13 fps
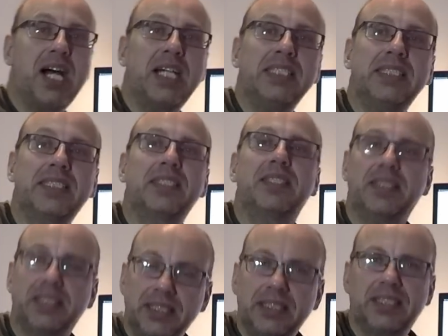and
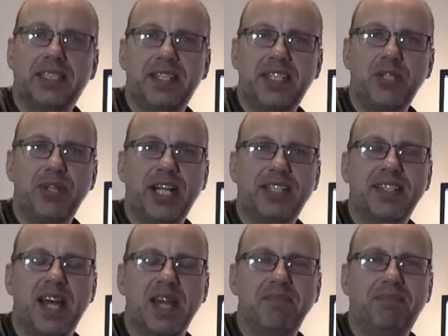see you
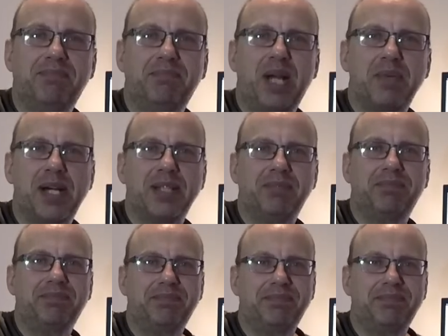next time. Bye bye.